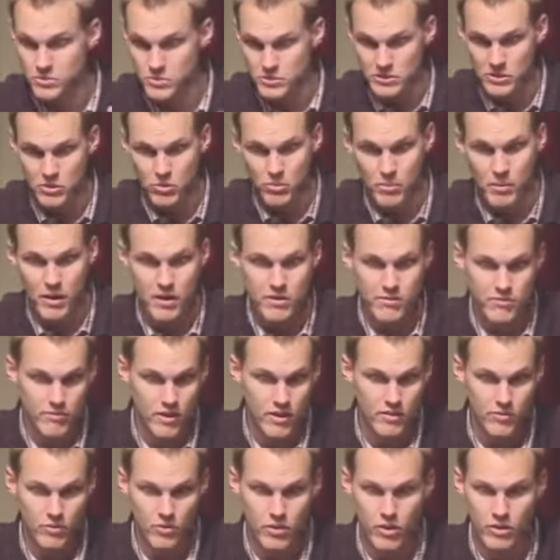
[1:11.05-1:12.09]
but sober-minded,
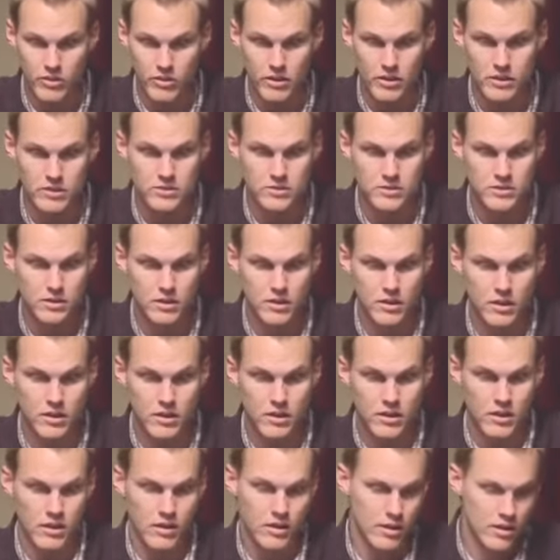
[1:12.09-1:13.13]
faithful in all things.
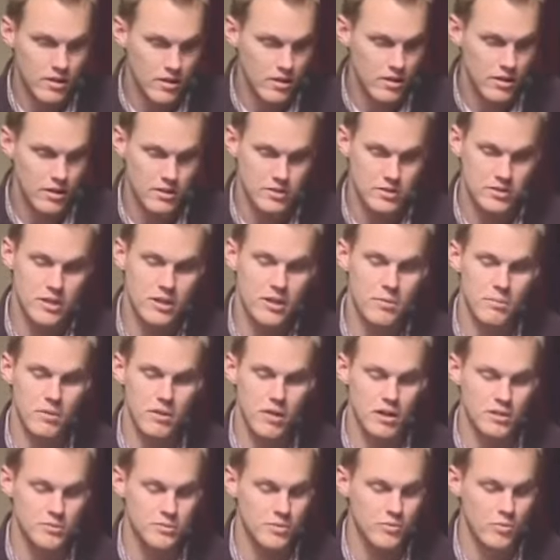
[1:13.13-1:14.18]
Let each deacon be
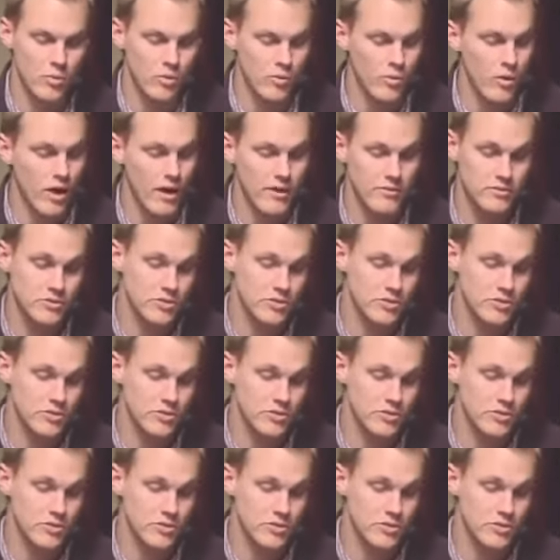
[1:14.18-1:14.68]
the husband of one wife.